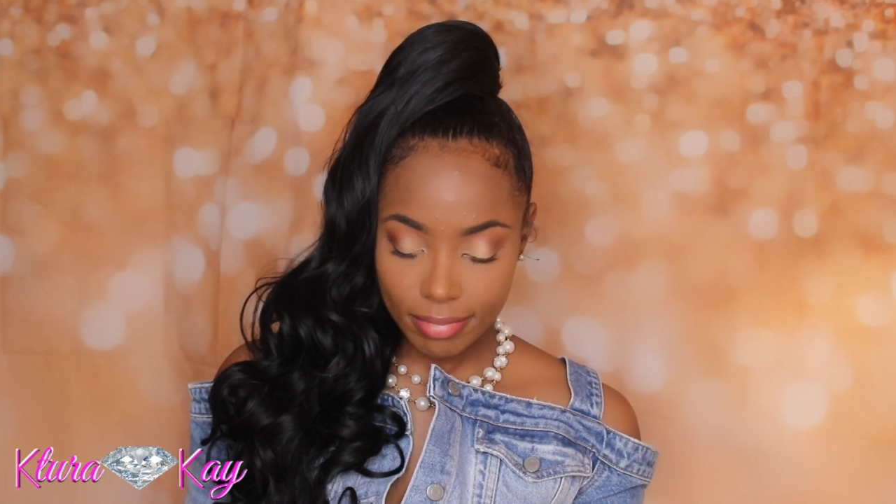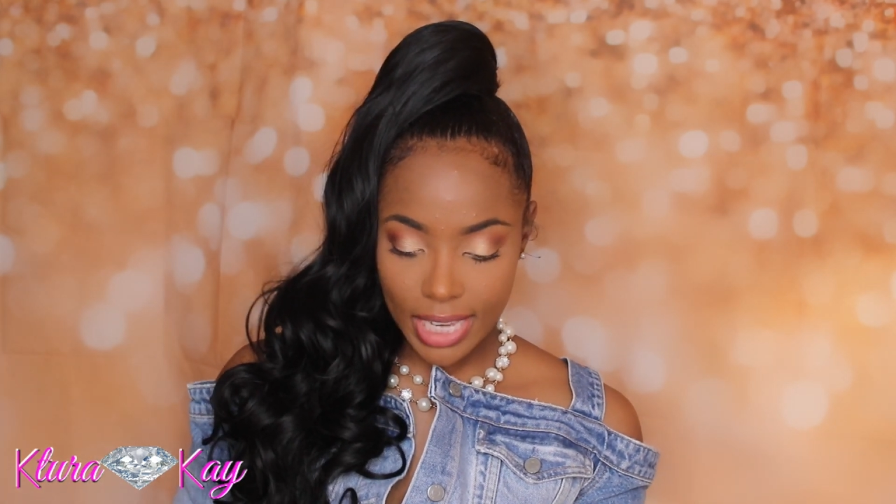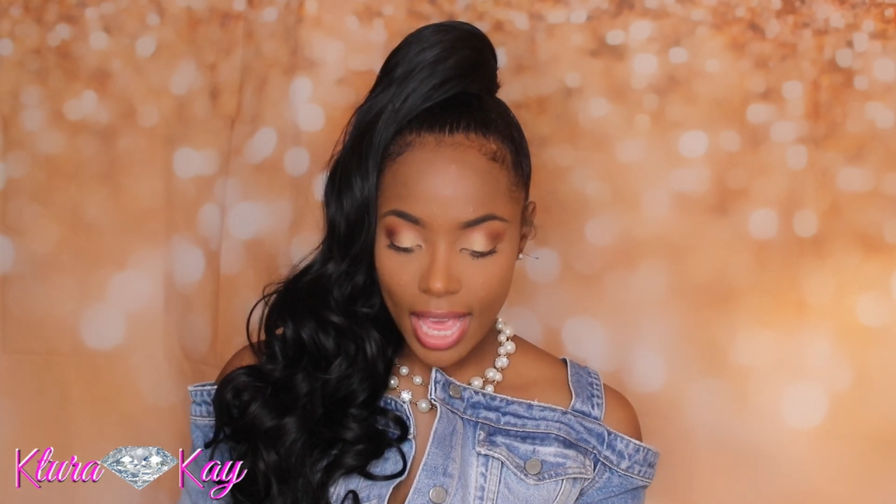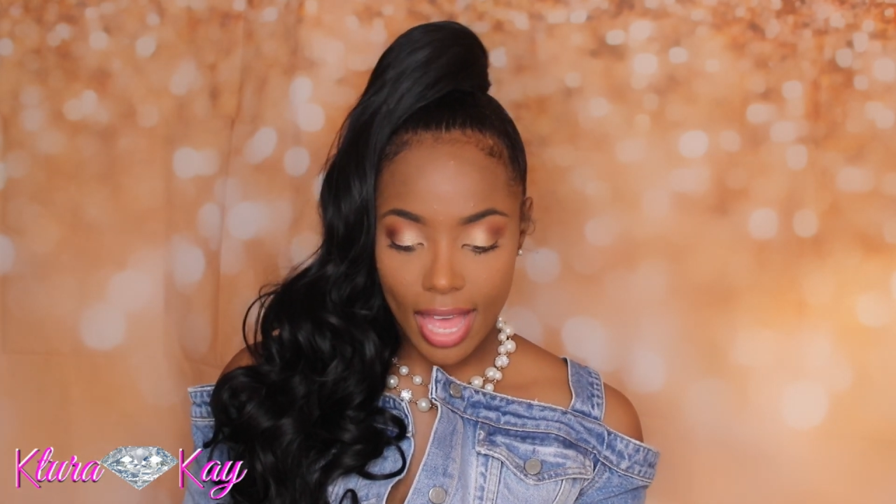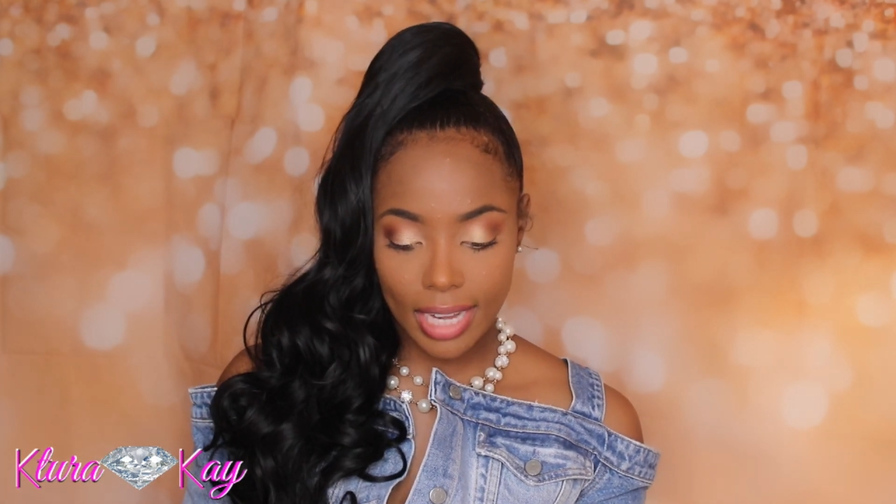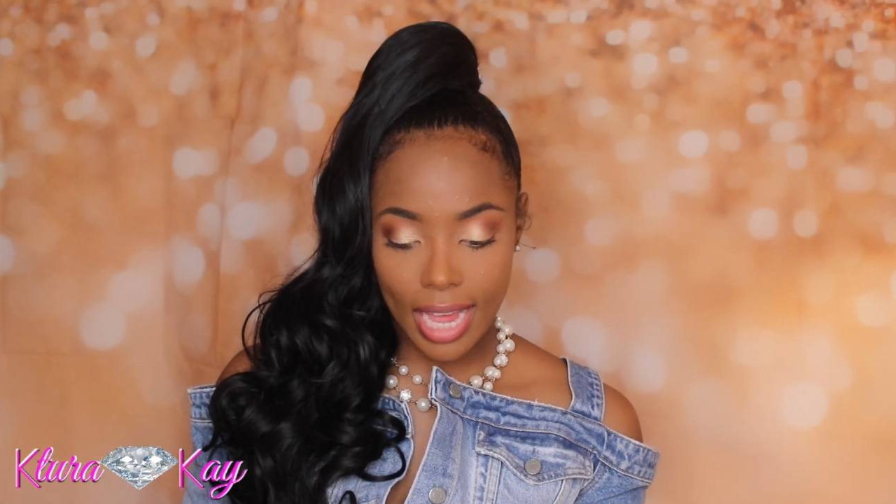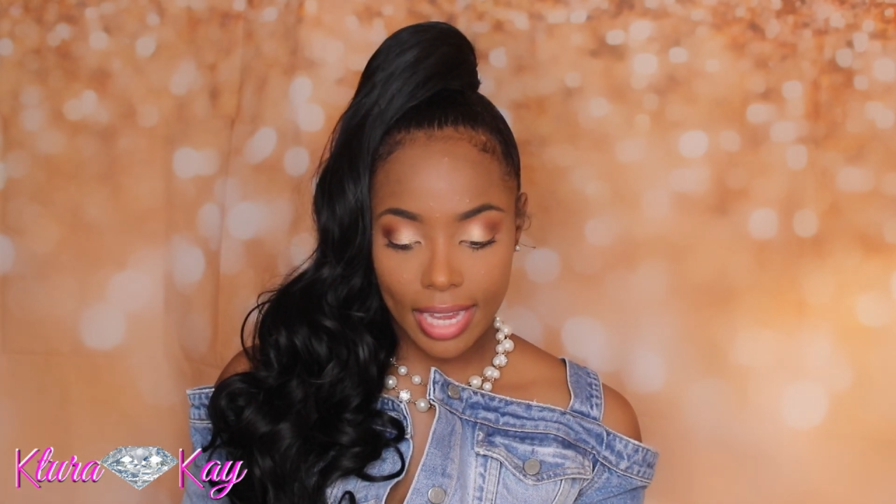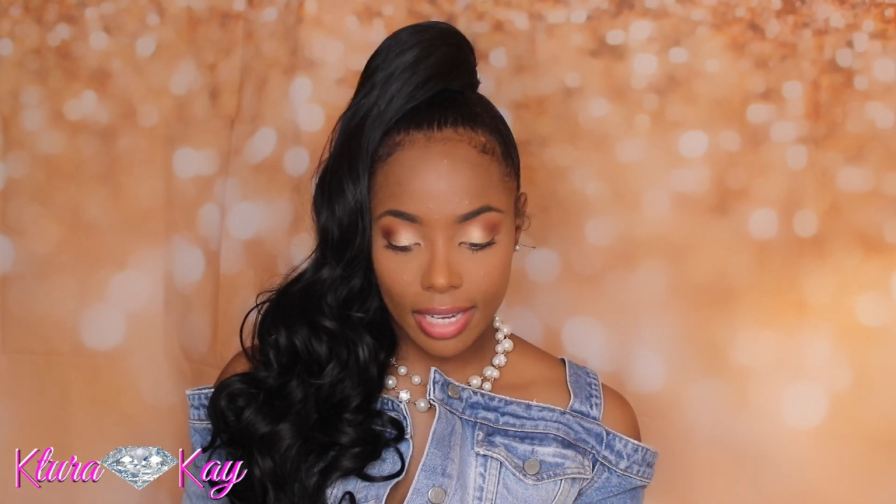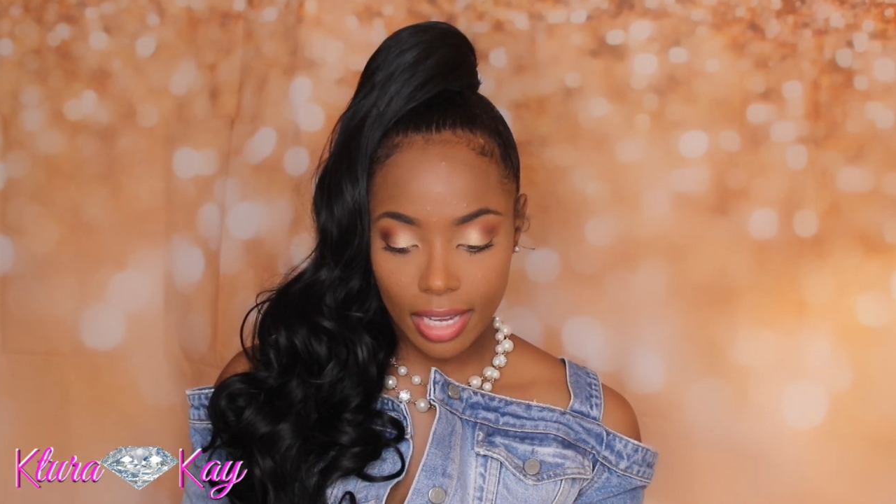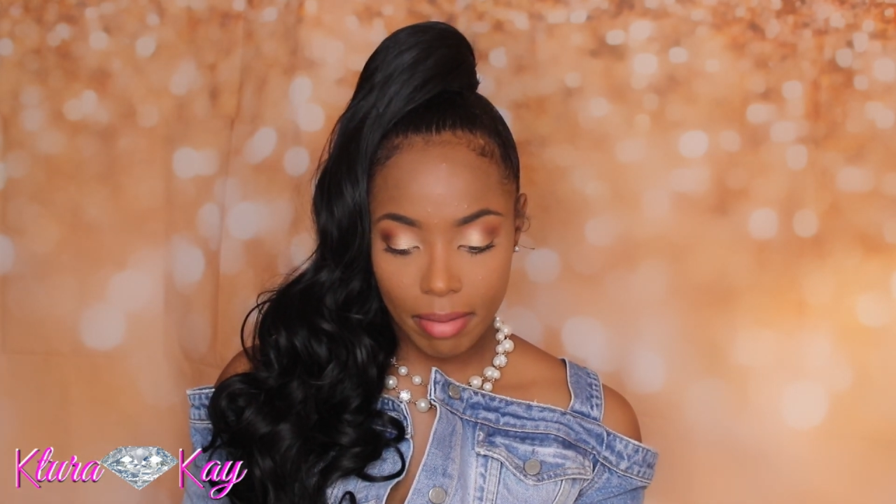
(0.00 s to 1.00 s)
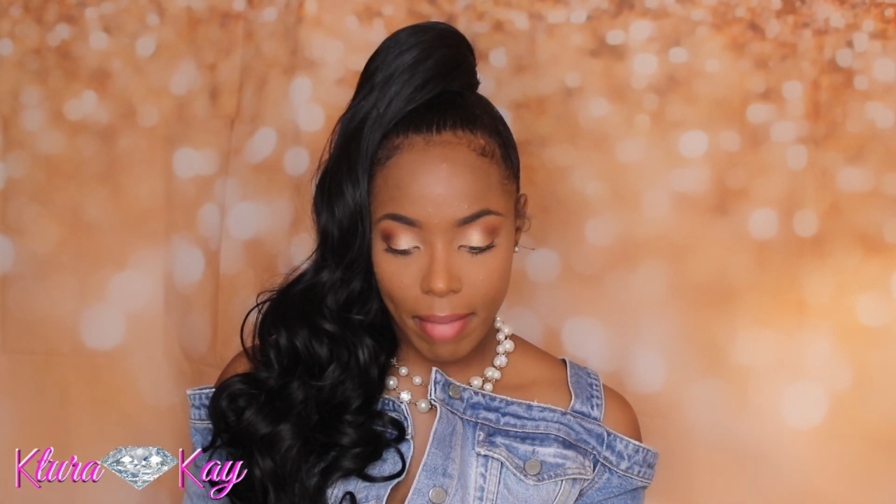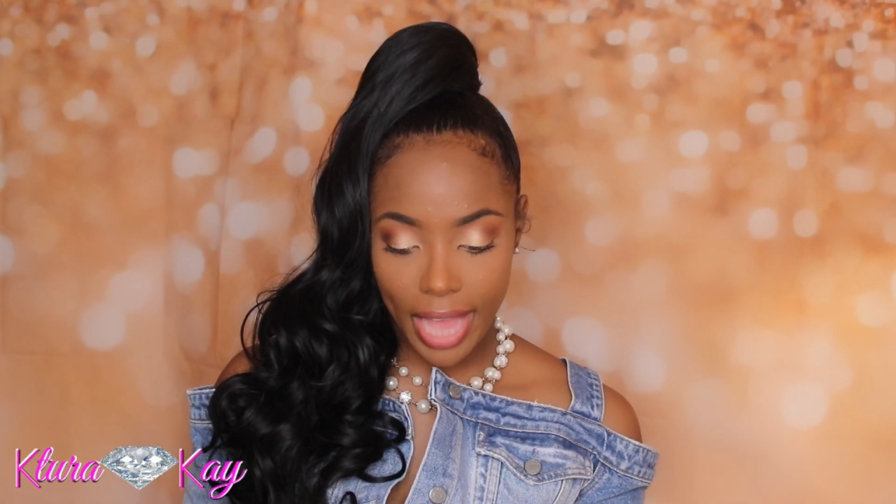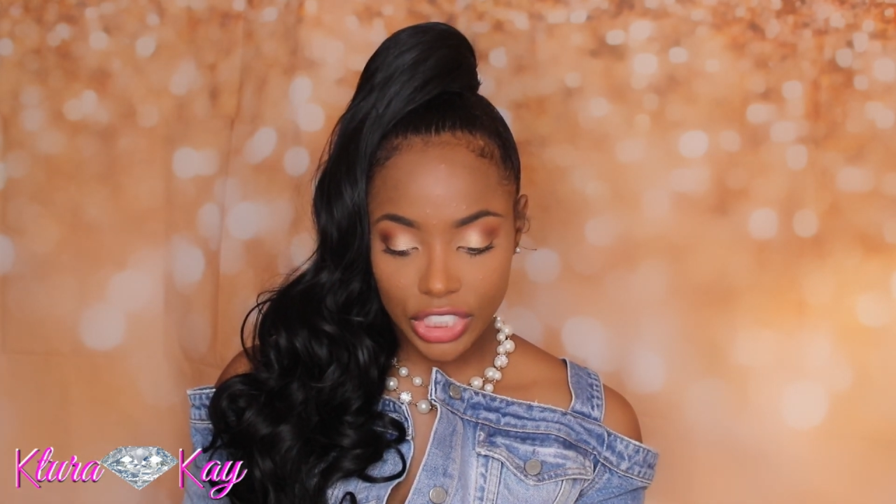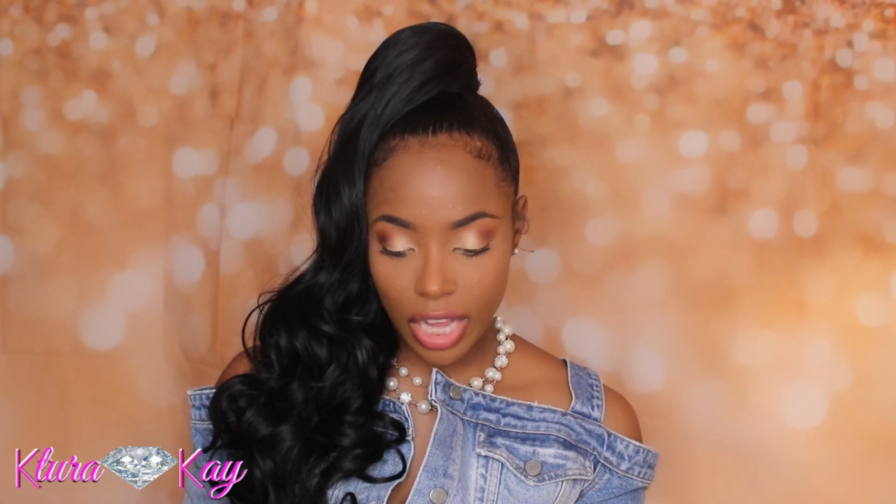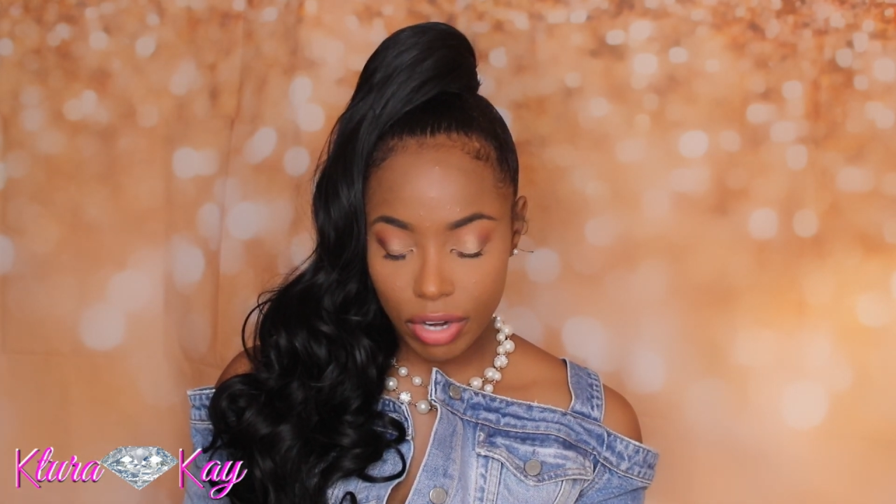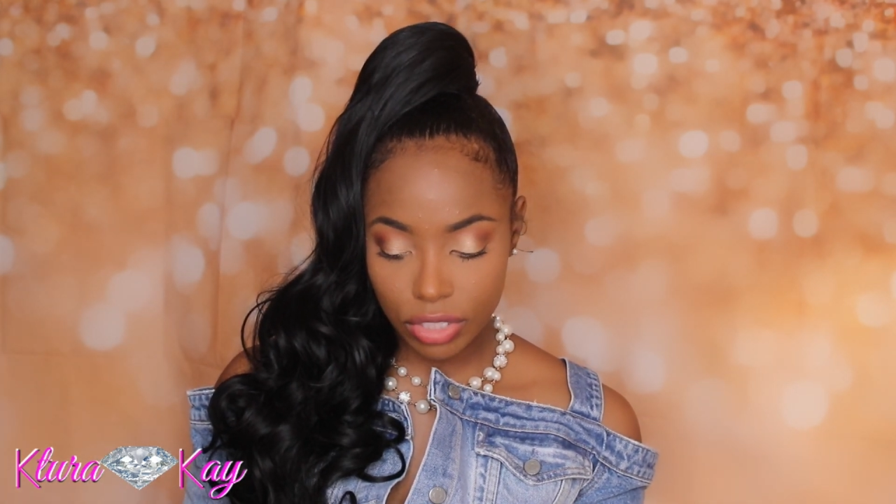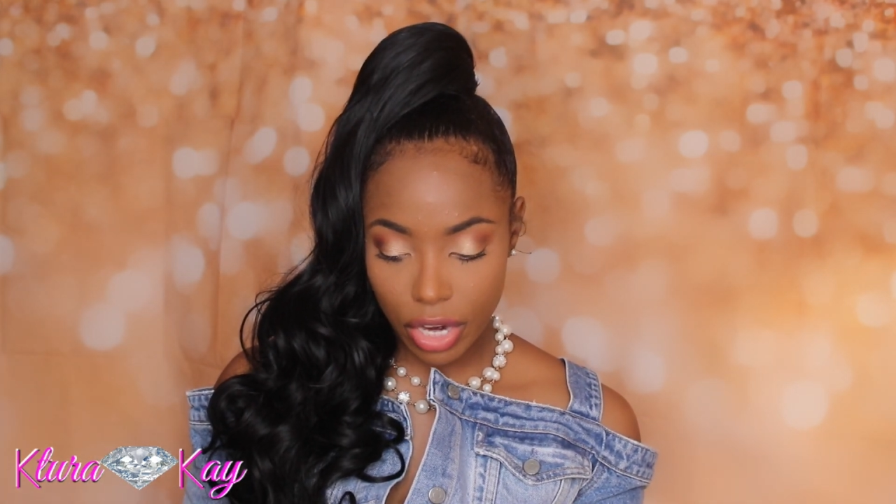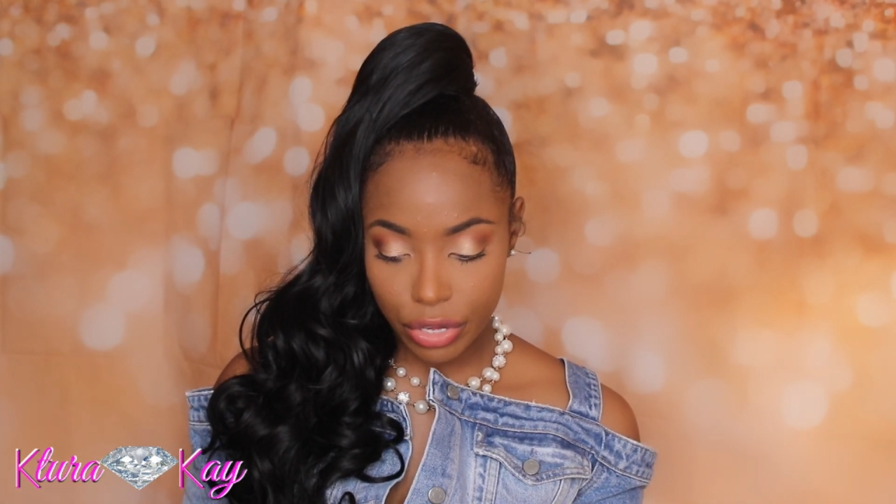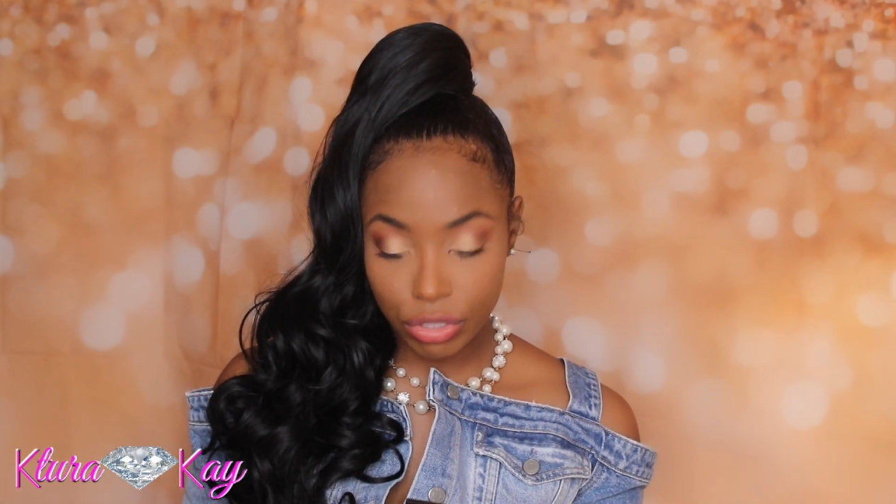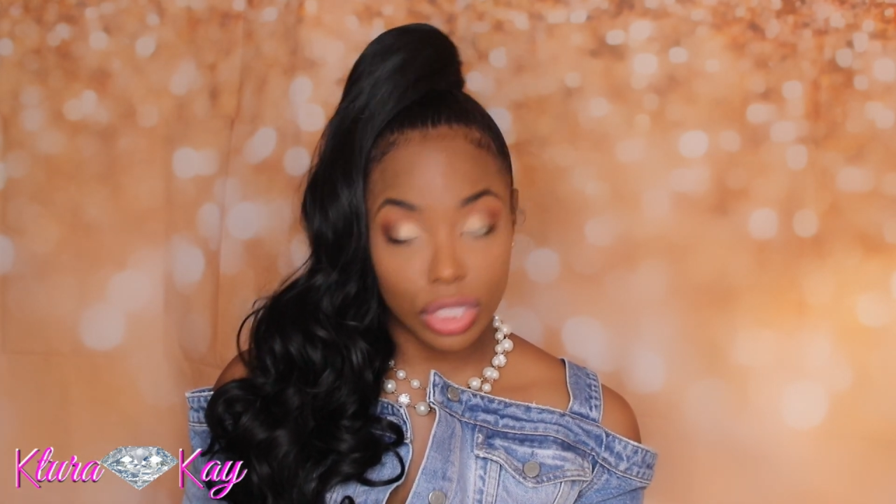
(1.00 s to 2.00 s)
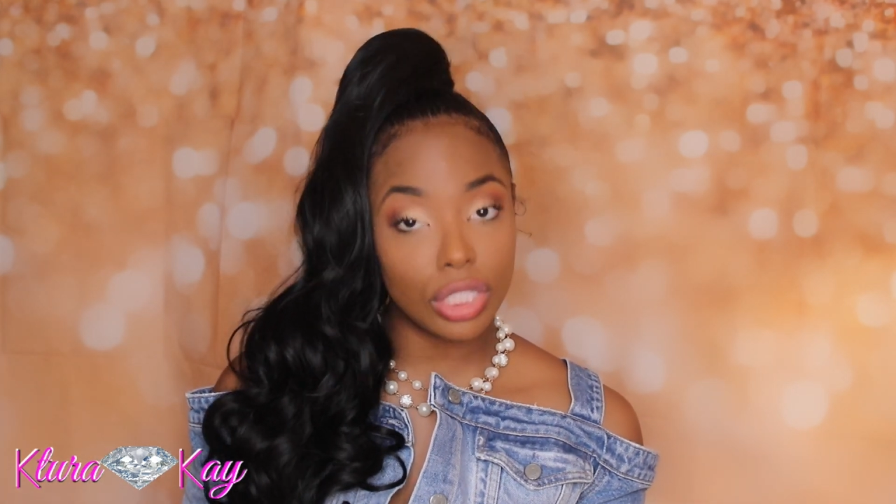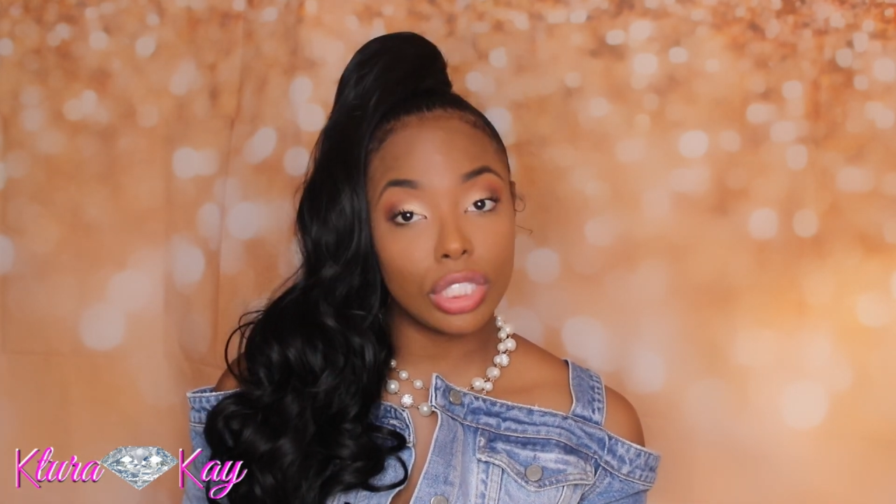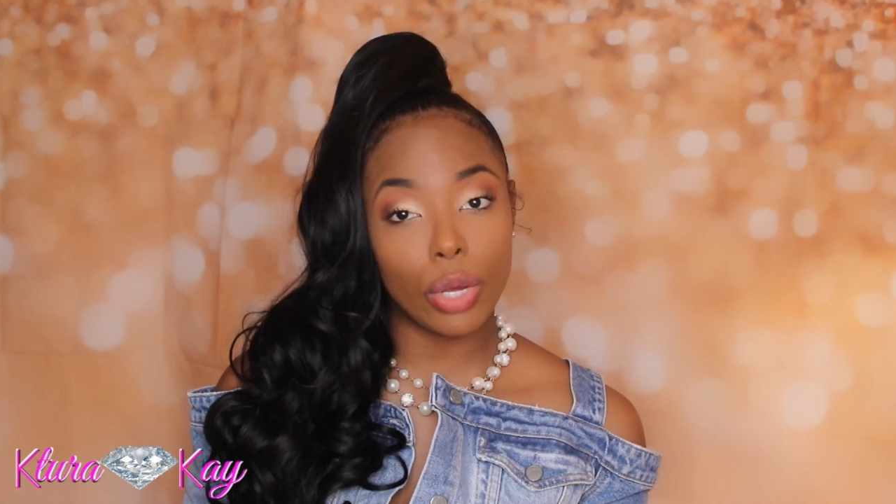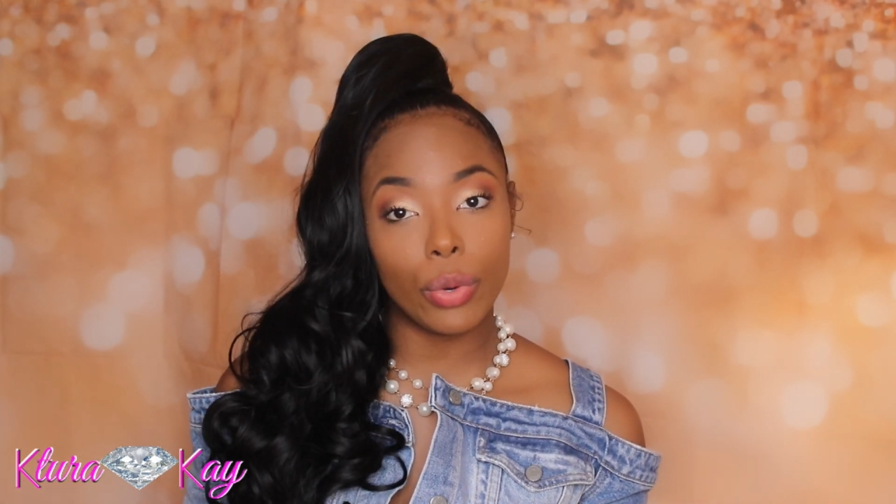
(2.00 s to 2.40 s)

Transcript: yeah, like MAC shadows are usually so